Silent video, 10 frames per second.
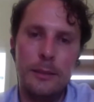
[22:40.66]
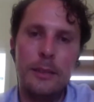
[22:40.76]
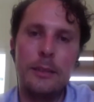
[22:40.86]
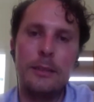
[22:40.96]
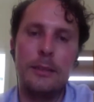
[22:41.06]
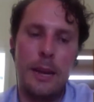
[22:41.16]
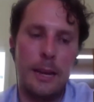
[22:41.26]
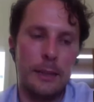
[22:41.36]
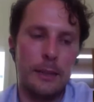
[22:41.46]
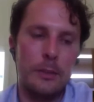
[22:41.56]

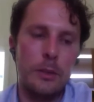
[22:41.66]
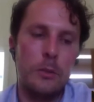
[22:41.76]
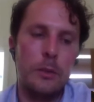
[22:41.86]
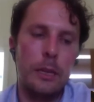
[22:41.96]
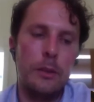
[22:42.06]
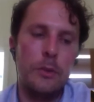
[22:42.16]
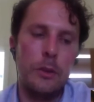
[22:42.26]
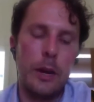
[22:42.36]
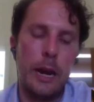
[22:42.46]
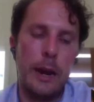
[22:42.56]
Exactly. So think of
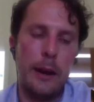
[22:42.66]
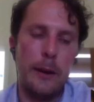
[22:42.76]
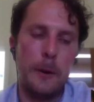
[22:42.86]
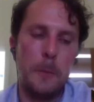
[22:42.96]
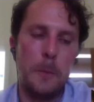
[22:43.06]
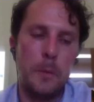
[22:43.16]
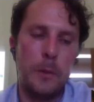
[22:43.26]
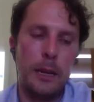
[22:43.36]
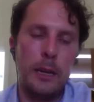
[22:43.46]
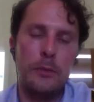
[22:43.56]
your hair
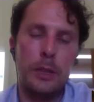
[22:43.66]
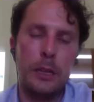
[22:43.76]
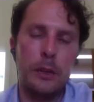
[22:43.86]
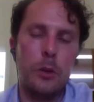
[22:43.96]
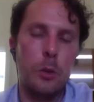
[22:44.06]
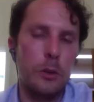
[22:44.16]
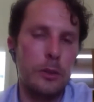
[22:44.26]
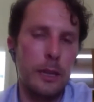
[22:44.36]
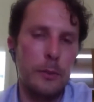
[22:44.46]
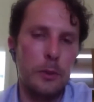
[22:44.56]
kind of like a core
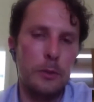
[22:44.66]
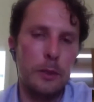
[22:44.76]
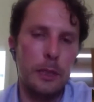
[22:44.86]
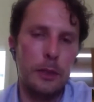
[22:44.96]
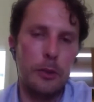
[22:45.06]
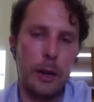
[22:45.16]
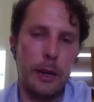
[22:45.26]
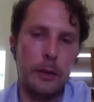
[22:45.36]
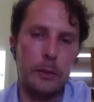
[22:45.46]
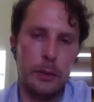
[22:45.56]
sample in the
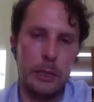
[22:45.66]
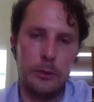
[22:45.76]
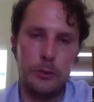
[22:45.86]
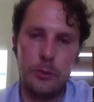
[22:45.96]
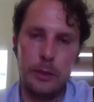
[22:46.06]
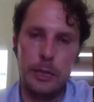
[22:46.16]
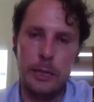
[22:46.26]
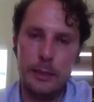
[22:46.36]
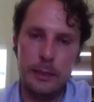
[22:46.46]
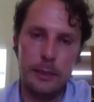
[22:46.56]
ground or in a tree,
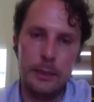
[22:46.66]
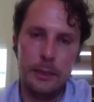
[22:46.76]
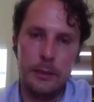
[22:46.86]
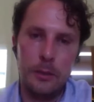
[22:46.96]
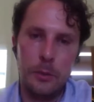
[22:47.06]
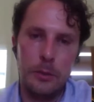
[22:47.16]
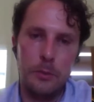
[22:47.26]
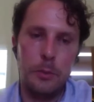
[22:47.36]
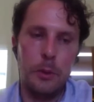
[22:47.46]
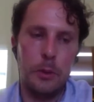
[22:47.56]
the way
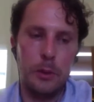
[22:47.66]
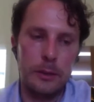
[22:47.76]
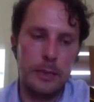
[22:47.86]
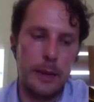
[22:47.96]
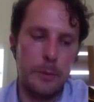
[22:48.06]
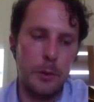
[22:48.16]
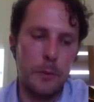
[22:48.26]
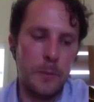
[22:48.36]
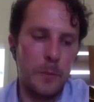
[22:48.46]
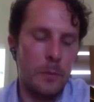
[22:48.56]
you pull a
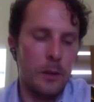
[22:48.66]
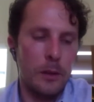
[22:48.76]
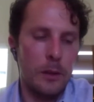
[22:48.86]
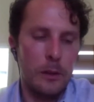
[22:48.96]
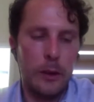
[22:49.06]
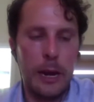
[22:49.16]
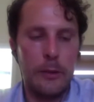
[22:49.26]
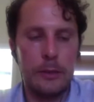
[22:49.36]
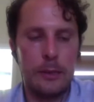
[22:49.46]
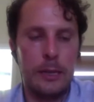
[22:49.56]
sample. Your
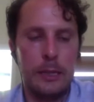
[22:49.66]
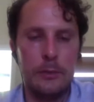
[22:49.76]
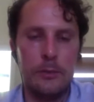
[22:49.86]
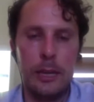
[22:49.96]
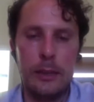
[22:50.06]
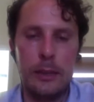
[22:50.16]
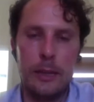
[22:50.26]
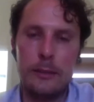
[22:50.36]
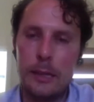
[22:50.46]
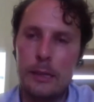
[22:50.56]
hair is kind of like that.
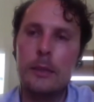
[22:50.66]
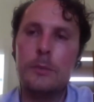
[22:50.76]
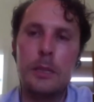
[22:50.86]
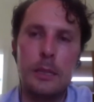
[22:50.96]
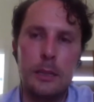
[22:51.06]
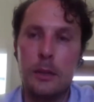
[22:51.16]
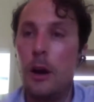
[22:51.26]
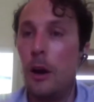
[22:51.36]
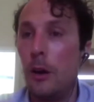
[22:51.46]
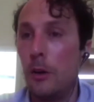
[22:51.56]
It's like a dipstick in a
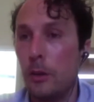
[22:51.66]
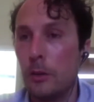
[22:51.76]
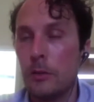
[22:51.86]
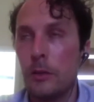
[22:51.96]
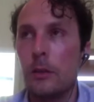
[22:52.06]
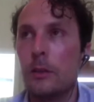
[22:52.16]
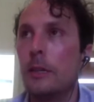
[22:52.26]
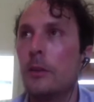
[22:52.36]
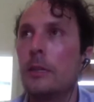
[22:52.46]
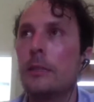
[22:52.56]
car also.
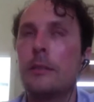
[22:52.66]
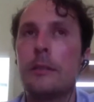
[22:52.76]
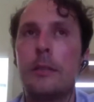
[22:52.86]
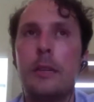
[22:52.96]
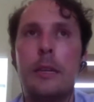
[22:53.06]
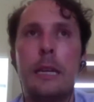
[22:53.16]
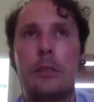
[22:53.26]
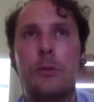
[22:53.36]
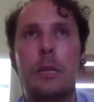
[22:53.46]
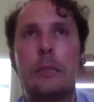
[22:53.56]

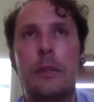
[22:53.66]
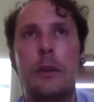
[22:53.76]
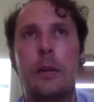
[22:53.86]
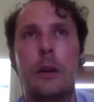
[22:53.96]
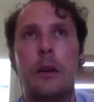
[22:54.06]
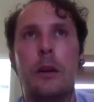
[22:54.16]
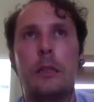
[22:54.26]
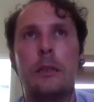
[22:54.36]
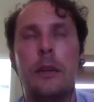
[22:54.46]
It's what's going on.